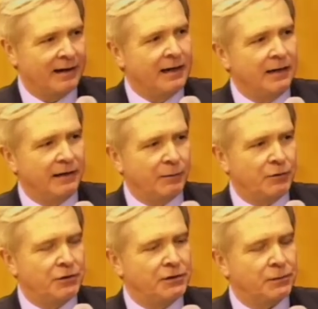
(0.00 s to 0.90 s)
They've
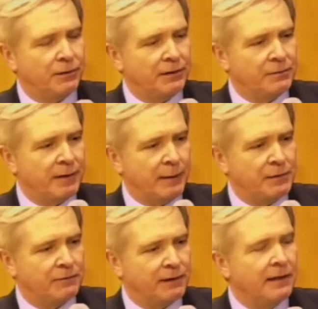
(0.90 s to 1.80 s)
produced one of those maps of
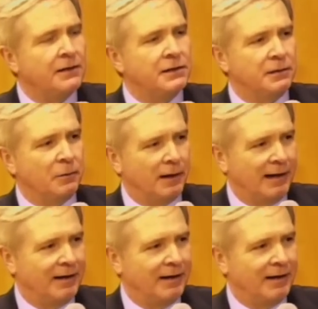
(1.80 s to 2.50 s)
London where,